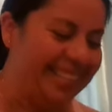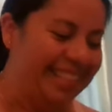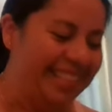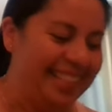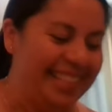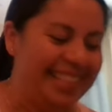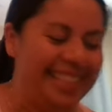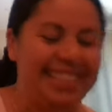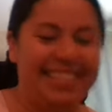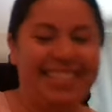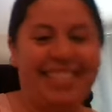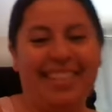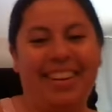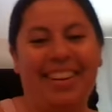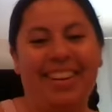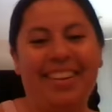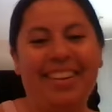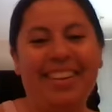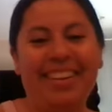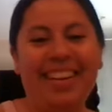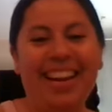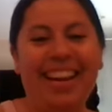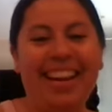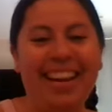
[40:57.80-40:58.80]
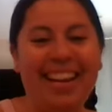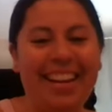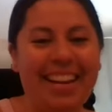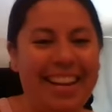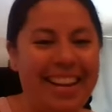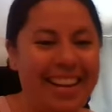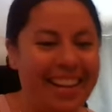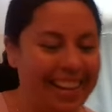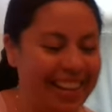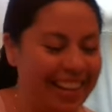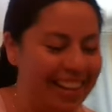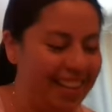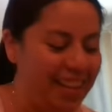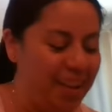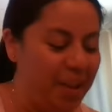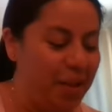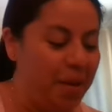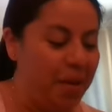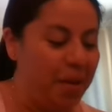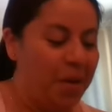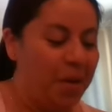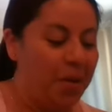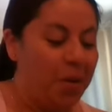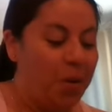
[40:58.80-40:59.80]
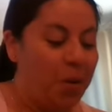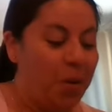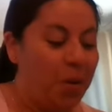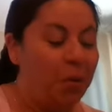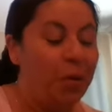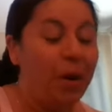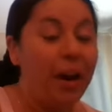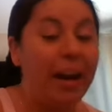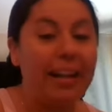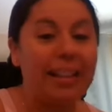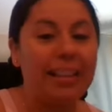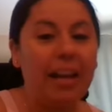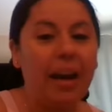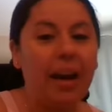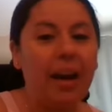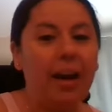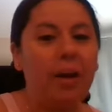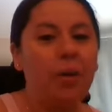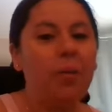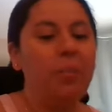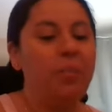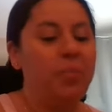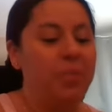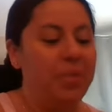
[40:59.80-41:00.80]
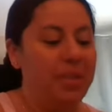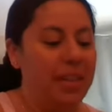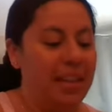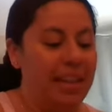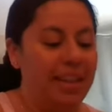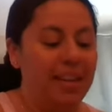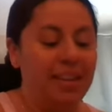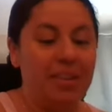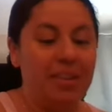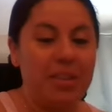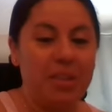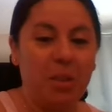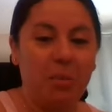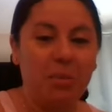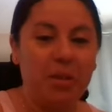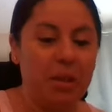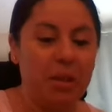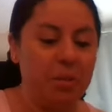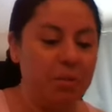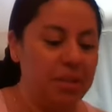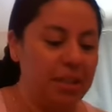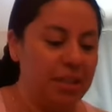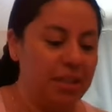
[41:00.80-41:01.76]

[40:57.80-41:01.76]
Sorry. Well, I thought, sometimes it's